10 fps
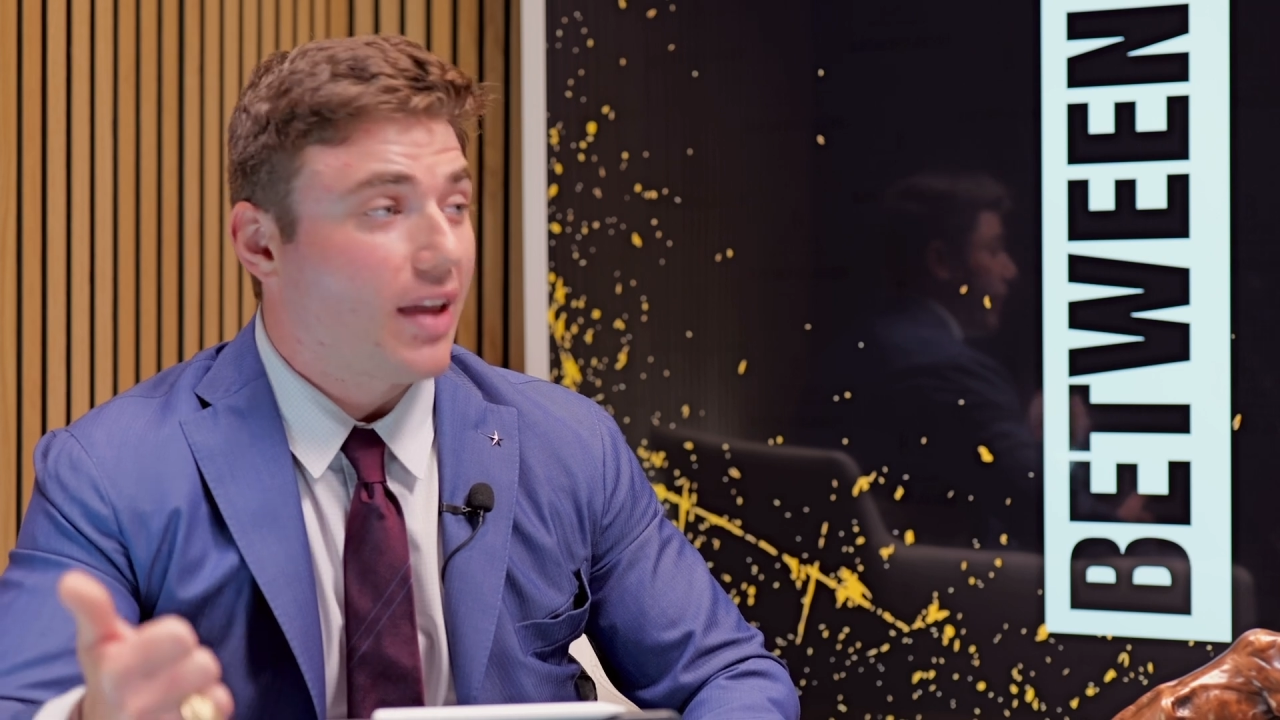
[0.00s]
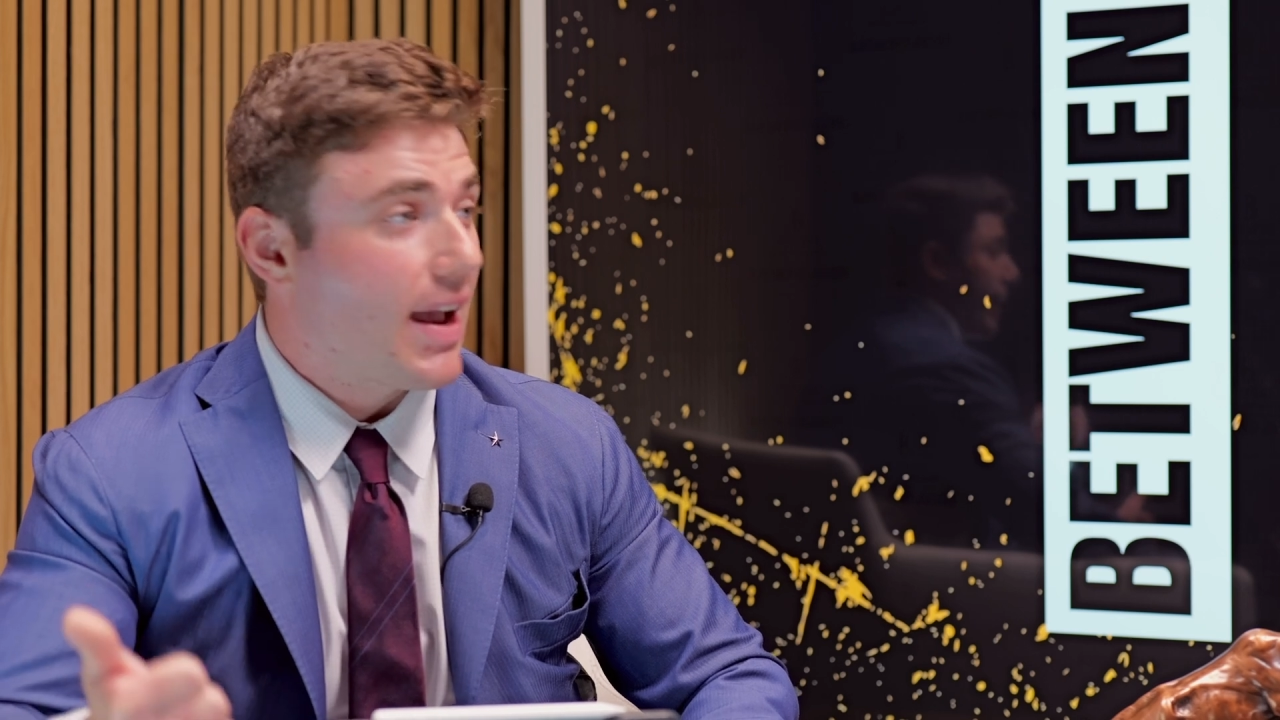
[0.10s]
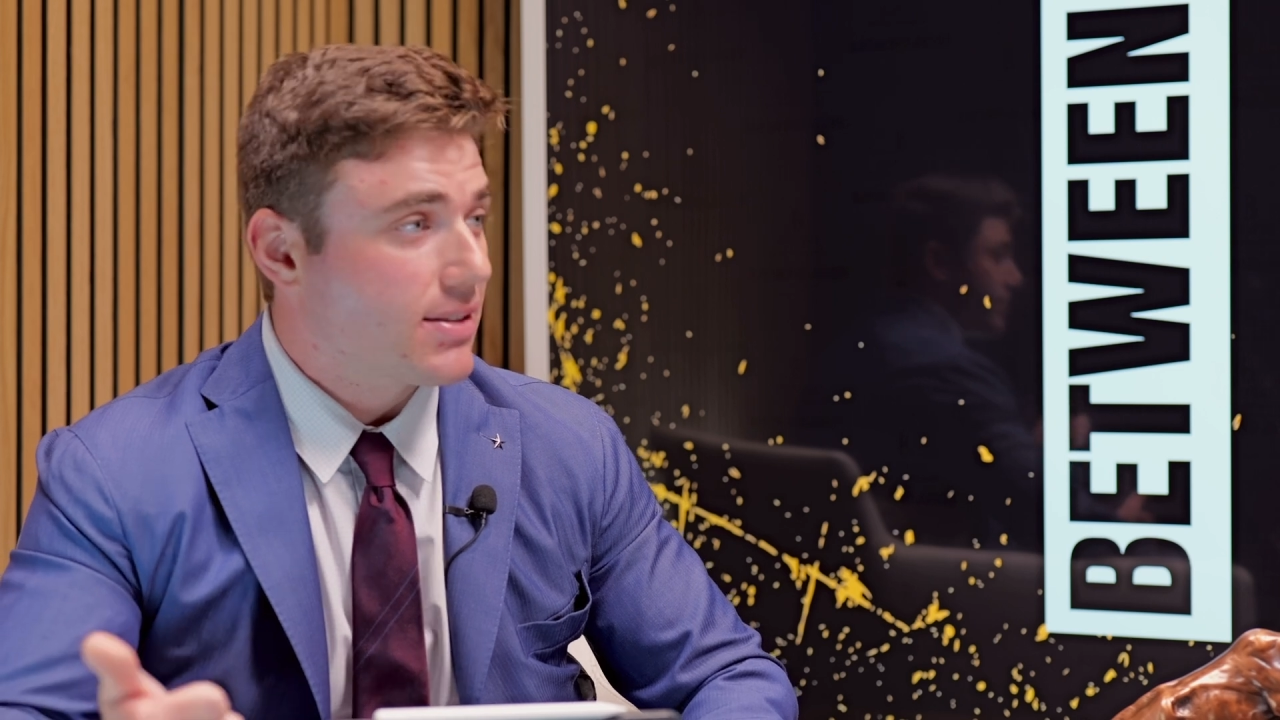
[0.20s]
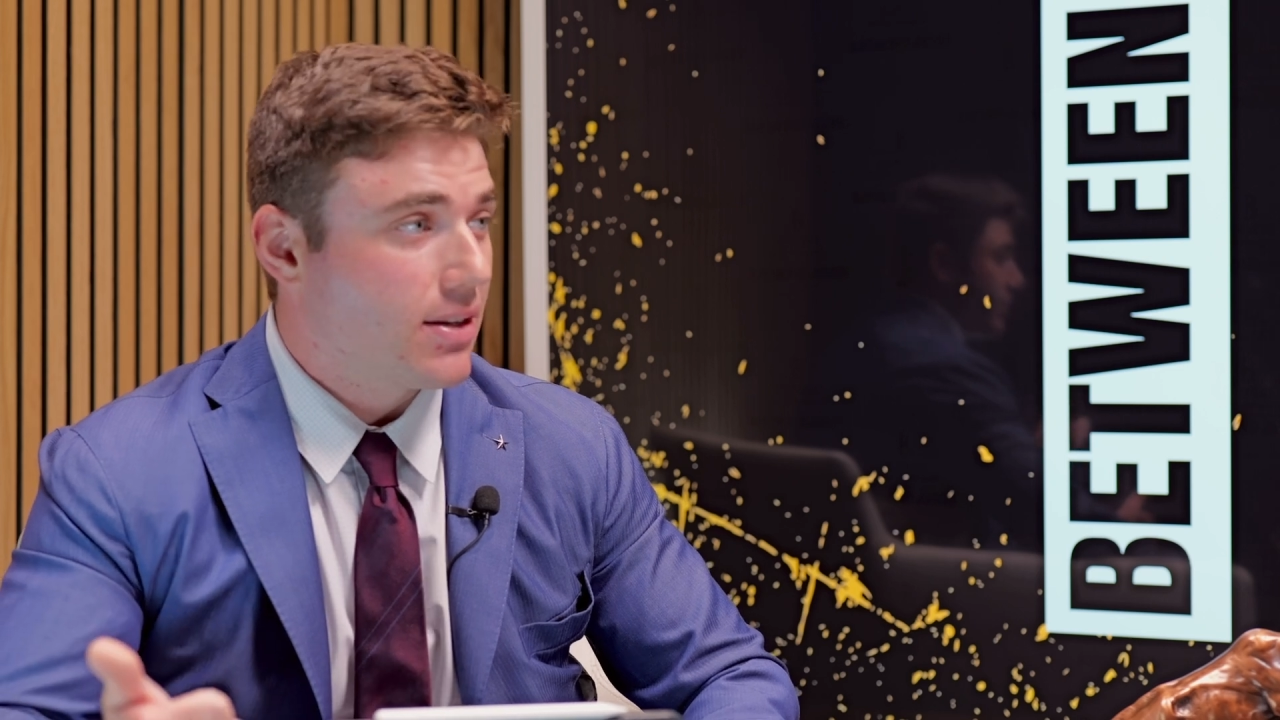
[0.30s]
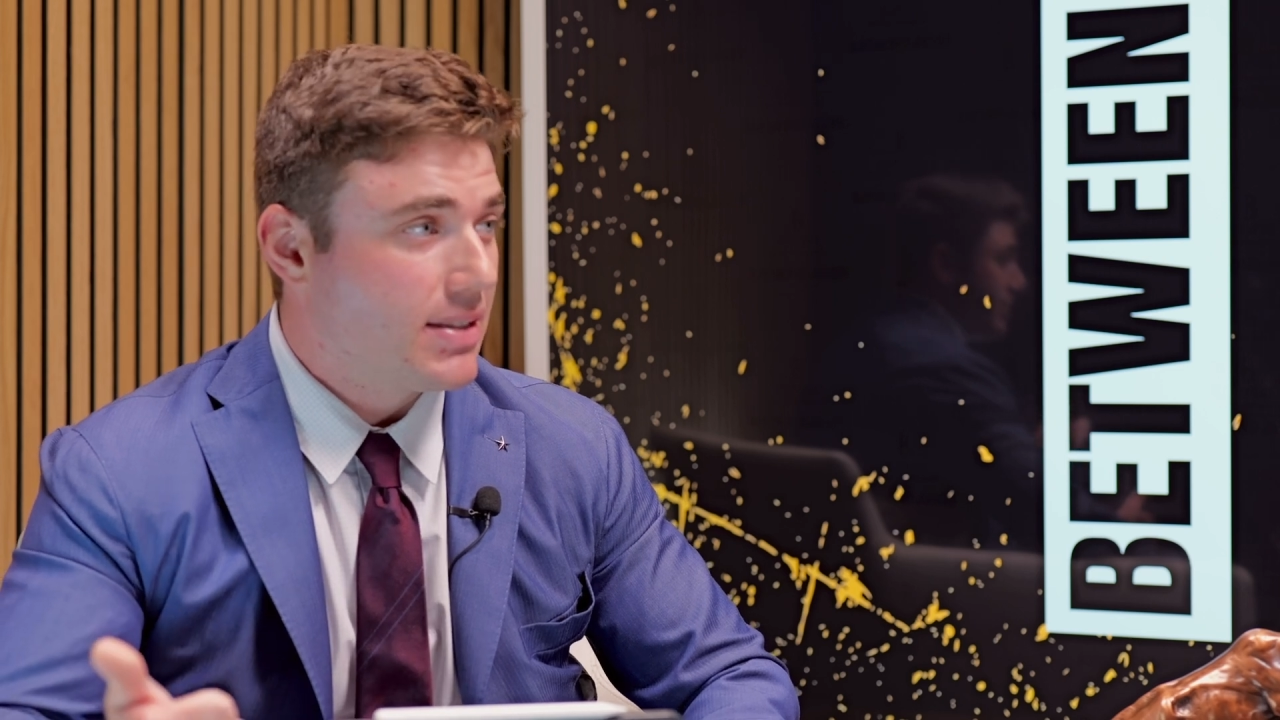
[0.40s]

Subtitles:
tax